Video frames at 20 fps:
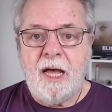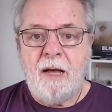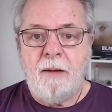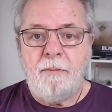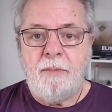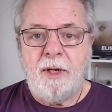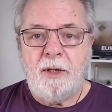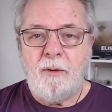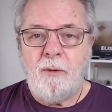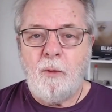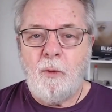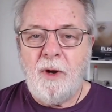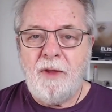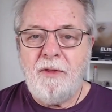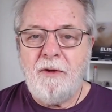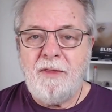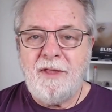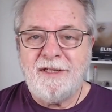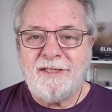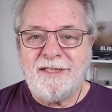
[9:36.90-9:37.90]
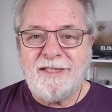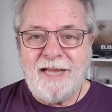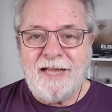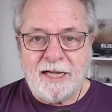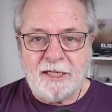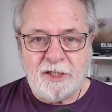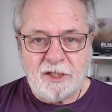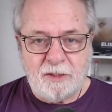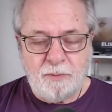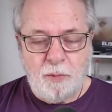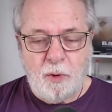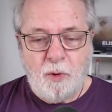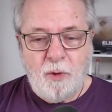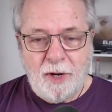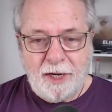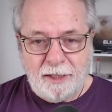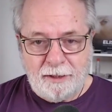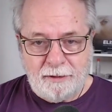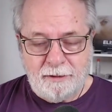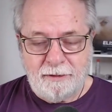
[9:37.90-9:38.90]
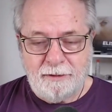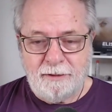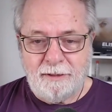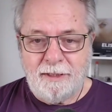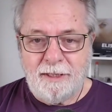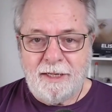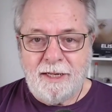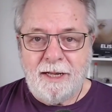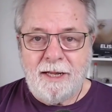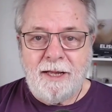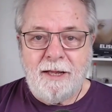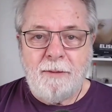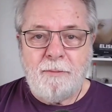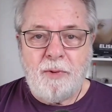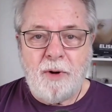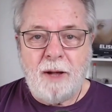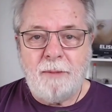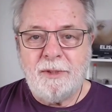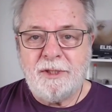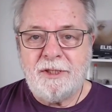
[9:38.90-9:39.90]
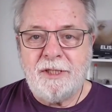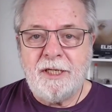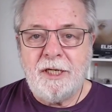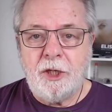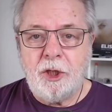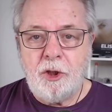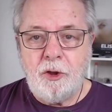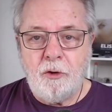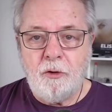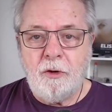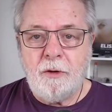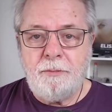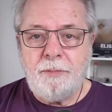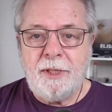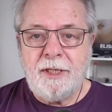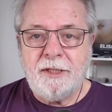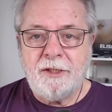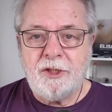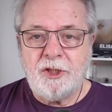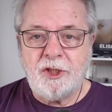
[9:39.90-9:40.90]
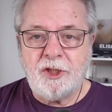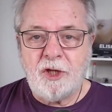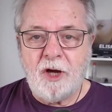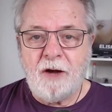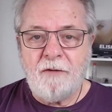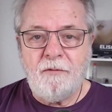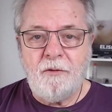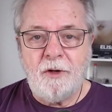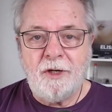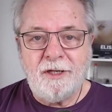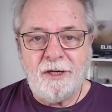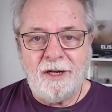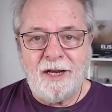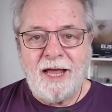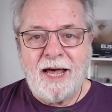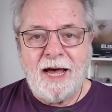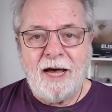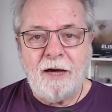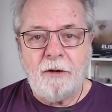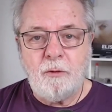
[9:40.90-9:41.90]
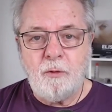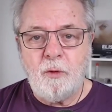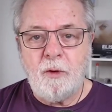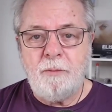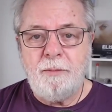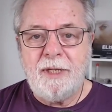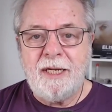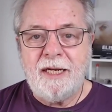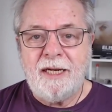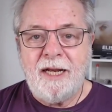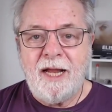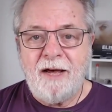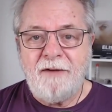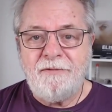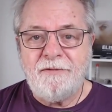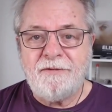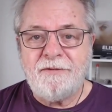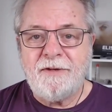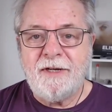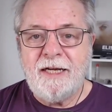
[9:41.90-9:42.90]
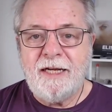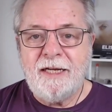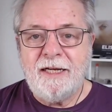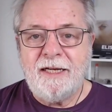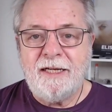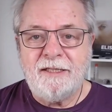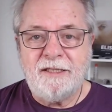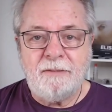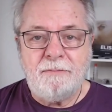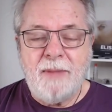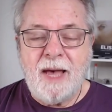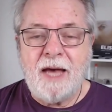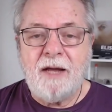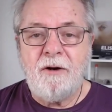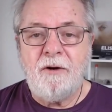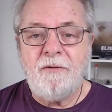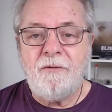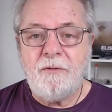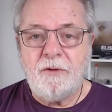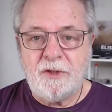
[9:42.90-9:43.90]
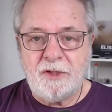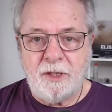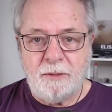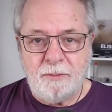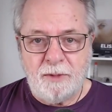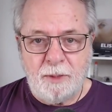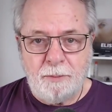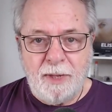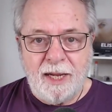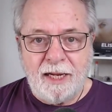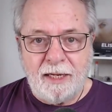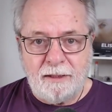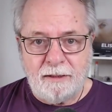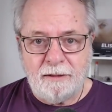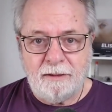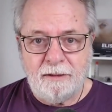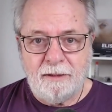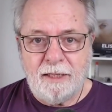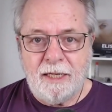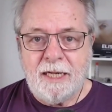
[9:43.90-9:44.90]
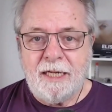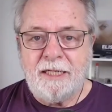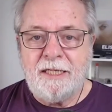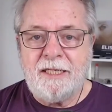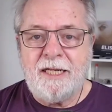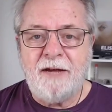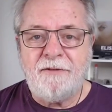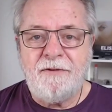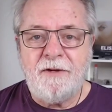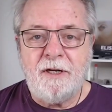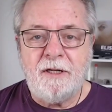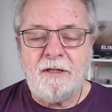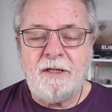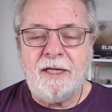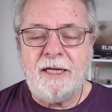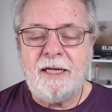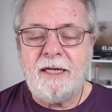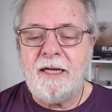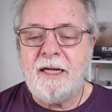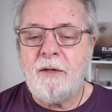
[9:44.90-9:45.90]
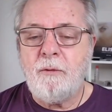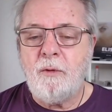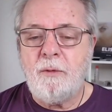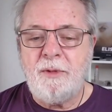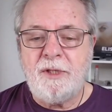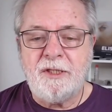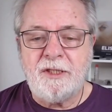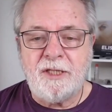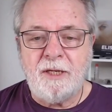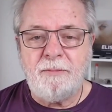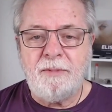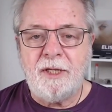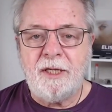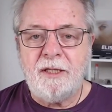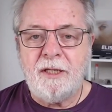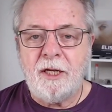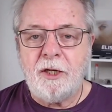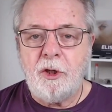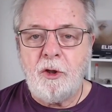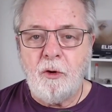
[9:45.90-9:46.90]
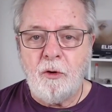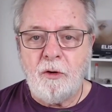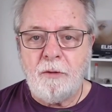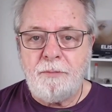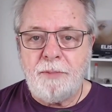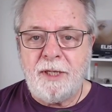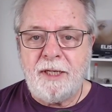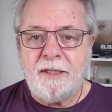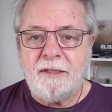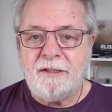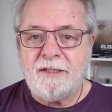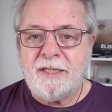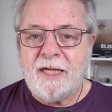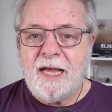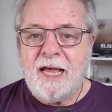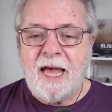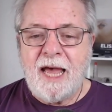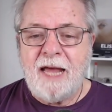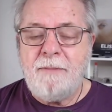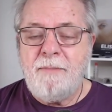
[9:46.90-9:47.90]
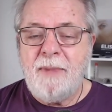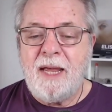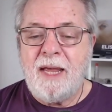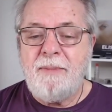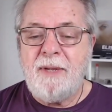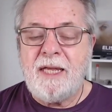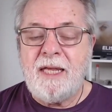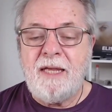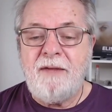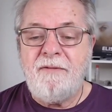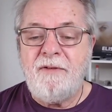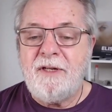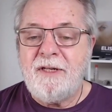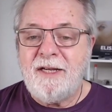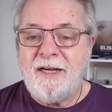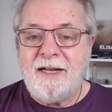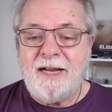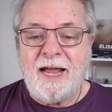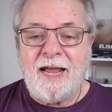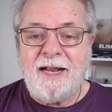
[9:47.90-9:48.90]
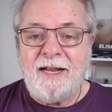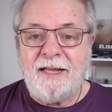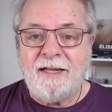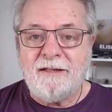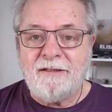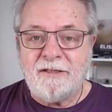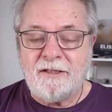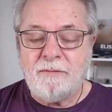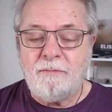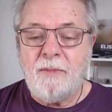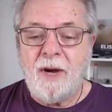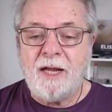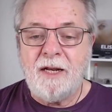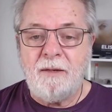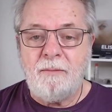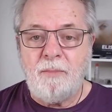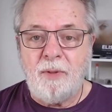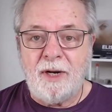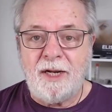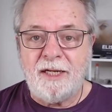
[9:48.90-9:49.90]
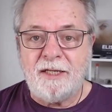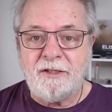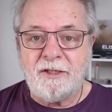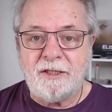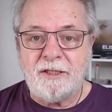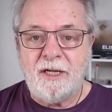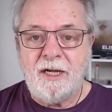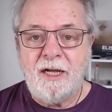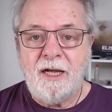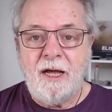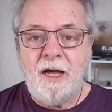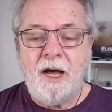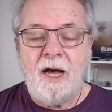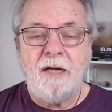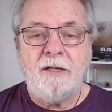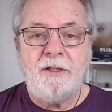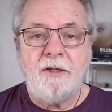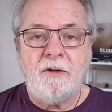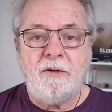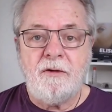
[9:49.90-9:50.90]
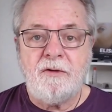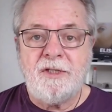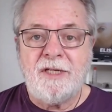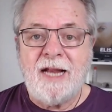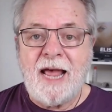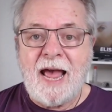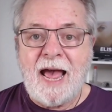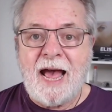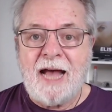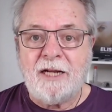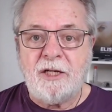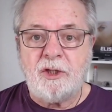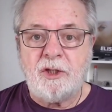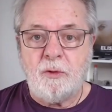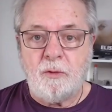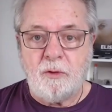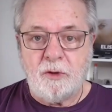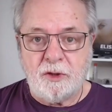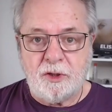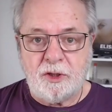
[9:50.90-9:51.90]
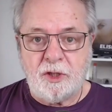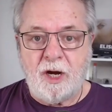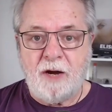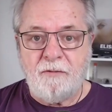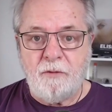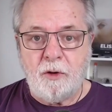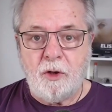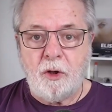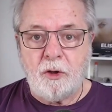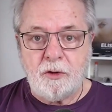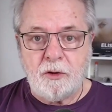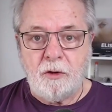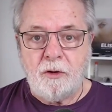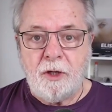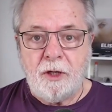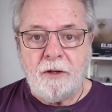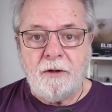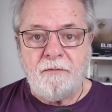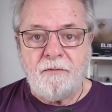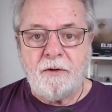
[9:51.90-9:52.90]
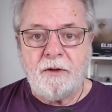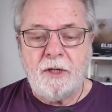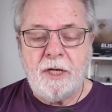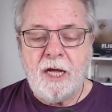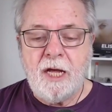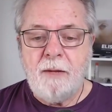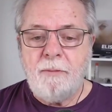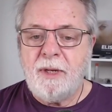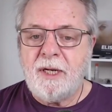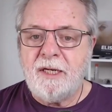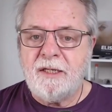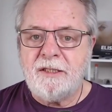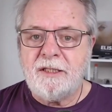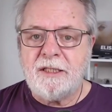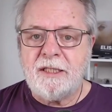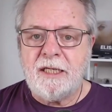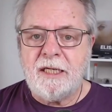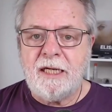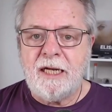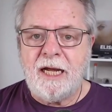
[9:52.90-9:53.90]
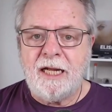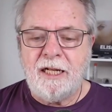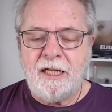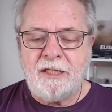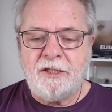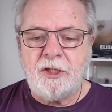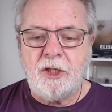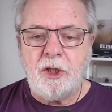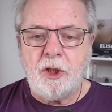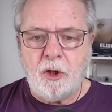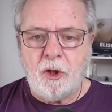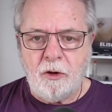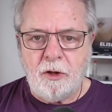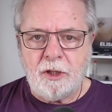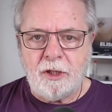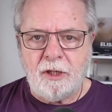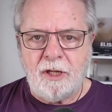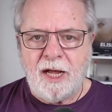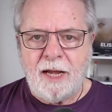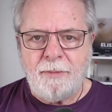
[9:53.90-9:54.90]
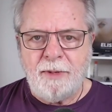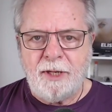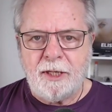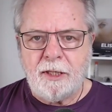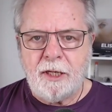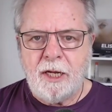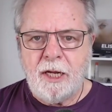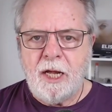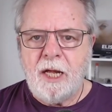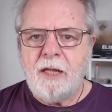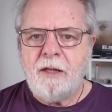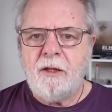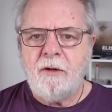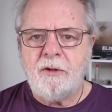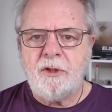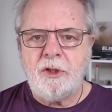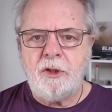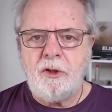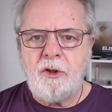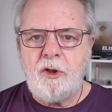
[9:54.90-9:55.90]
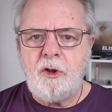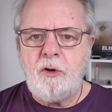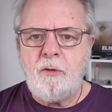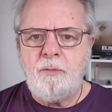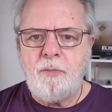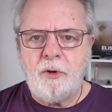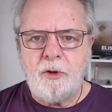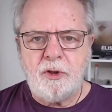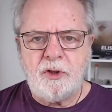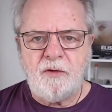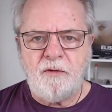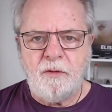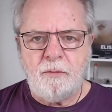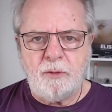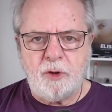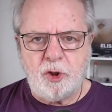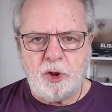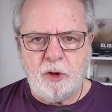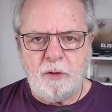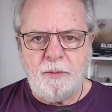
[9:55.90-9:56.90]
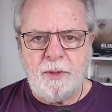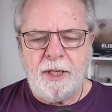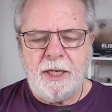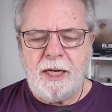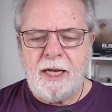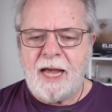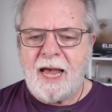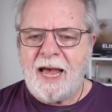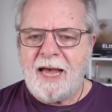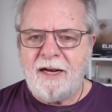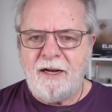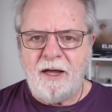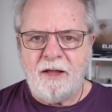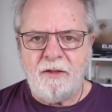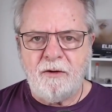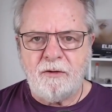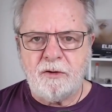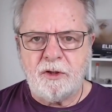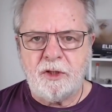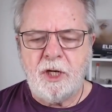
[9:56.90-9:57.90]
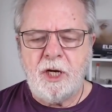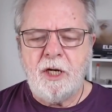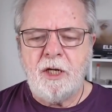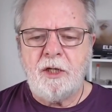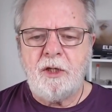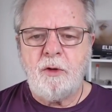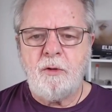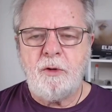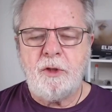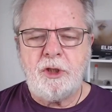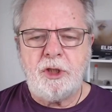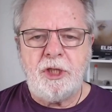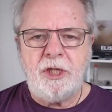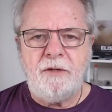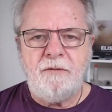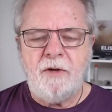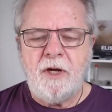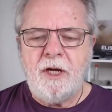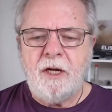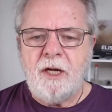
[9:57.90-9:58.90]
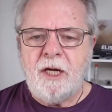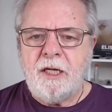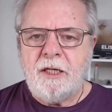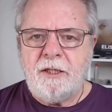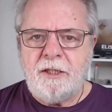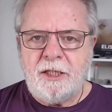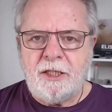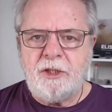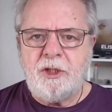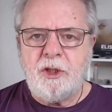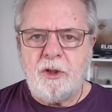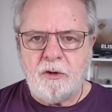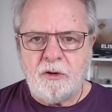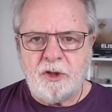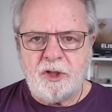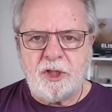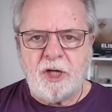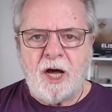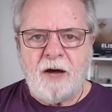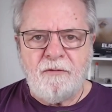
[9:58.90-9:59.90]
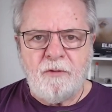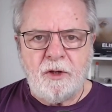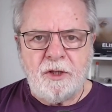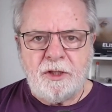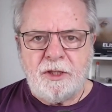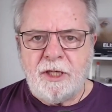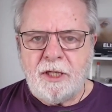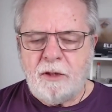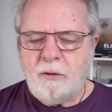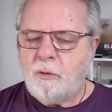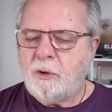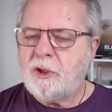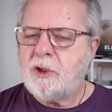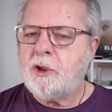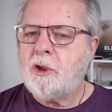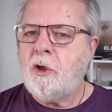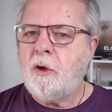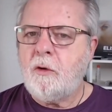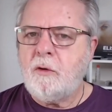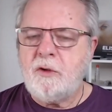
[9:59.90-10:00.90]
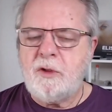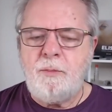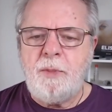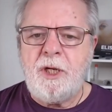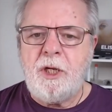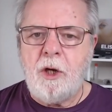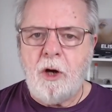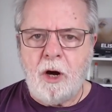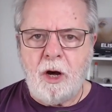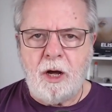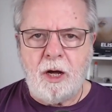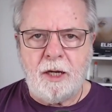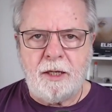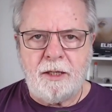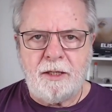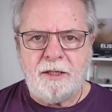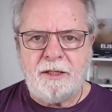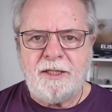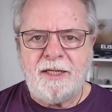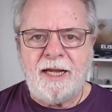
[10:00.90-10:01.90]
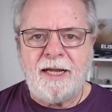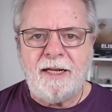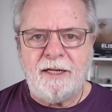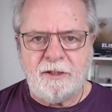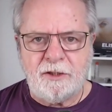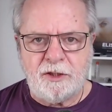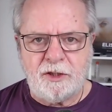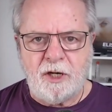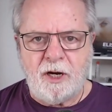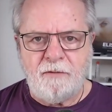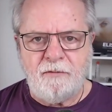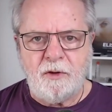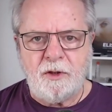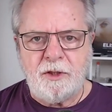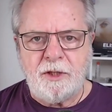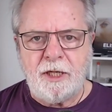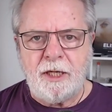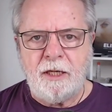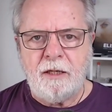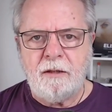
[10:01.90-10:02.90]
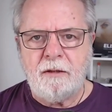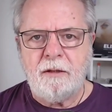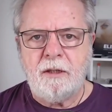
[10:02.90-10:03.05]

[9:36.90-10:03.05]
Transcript: But whether this next point, promising a European sovereign cloud, will be enough is a matter for some debate. Definitely, it will be something that Europeans and maybe even Canadians might embrace until there's an actual sovereign alternative. Because at least in the current climate, there is a new push from Germany and others to achieve digital sovereignty, which goes beyond data sovereignty.